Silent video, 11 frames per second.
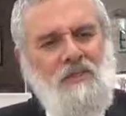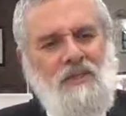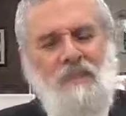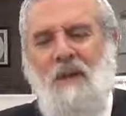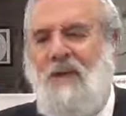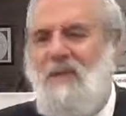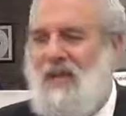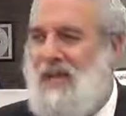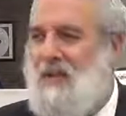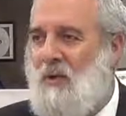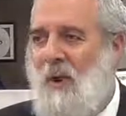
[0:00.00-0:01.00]
But somehow they
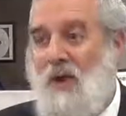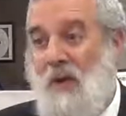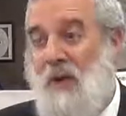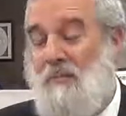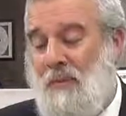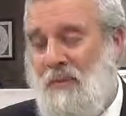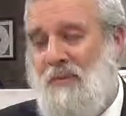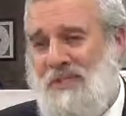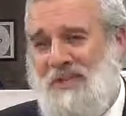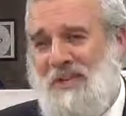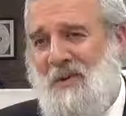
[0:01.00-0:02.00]
got the water out, but it
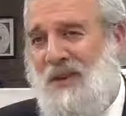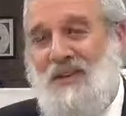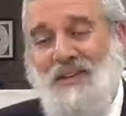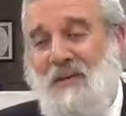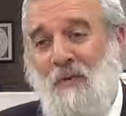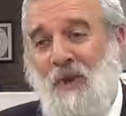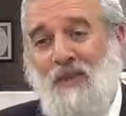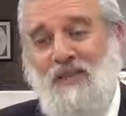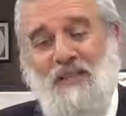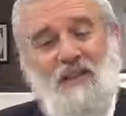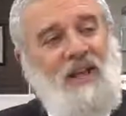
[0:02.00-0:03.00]
was seawater. They didn't
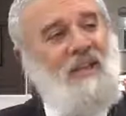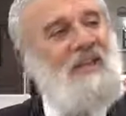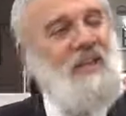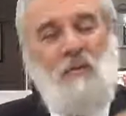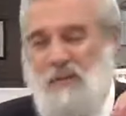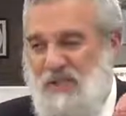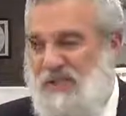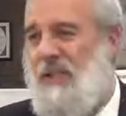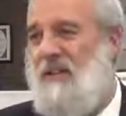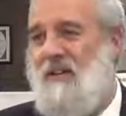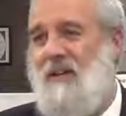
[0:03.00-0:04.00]
realize it until later, and they were
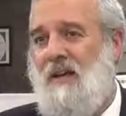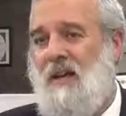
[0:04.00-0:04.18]
sick.